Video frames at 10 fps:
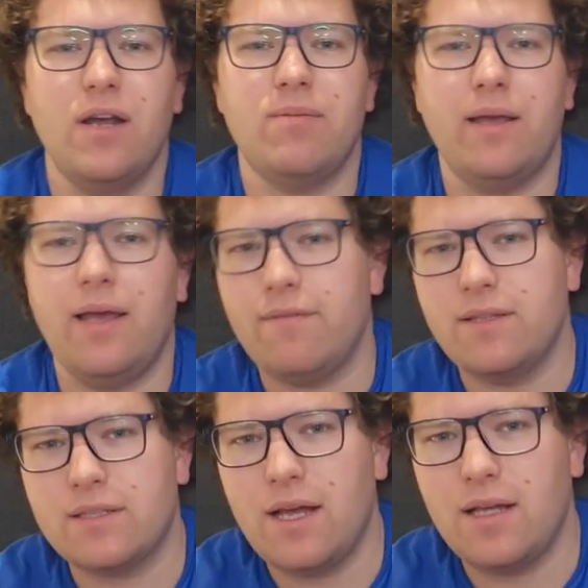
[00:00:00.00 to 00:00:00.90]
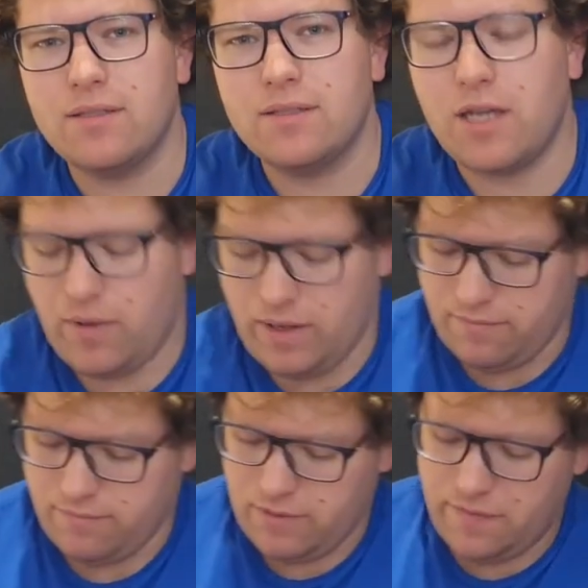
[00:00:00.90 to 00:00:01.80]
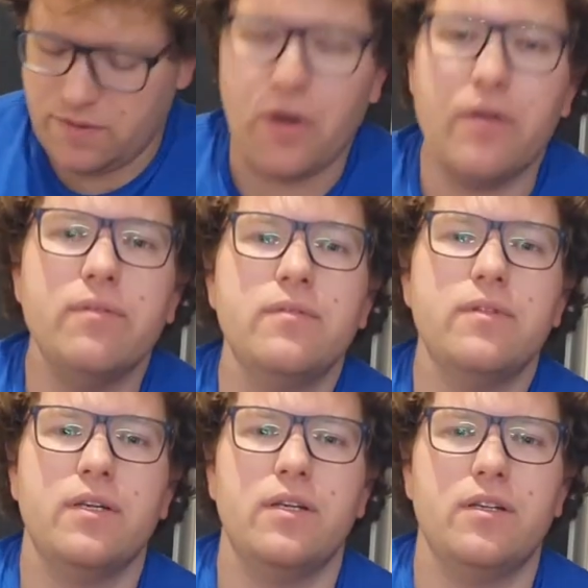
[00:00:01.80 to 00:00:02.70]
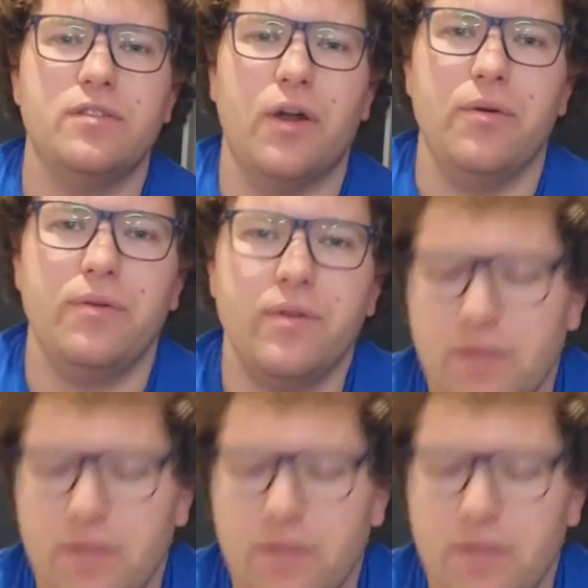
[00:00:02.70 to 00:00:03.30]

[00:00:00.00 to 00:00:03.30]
IPA out of this glass? Go ahead. If you don't, don't.